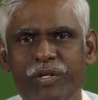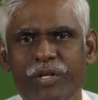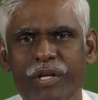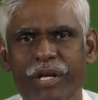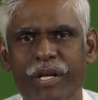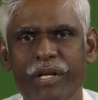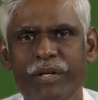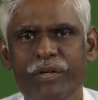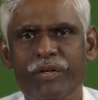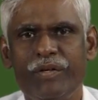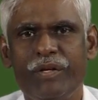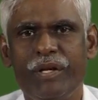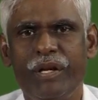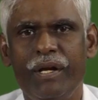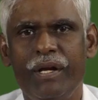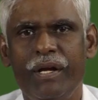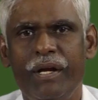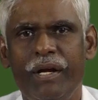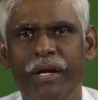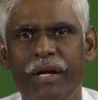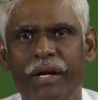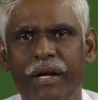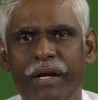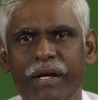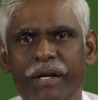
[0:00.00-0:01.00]
change,
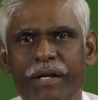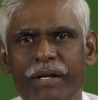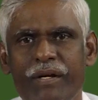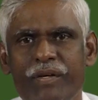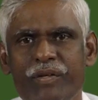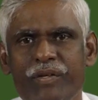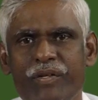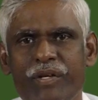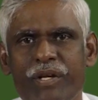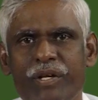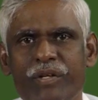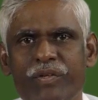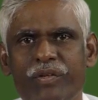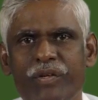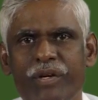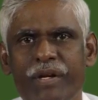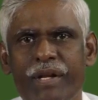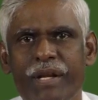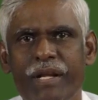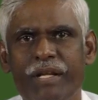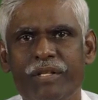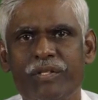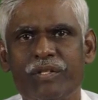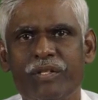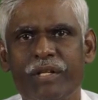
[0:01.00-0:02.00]
and it changed
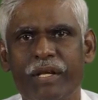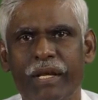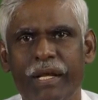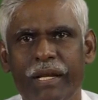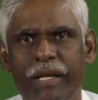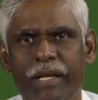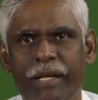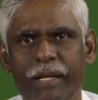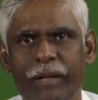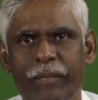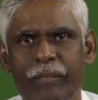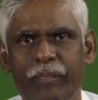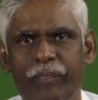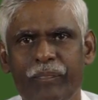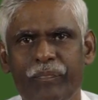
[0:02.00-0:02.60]
drastically.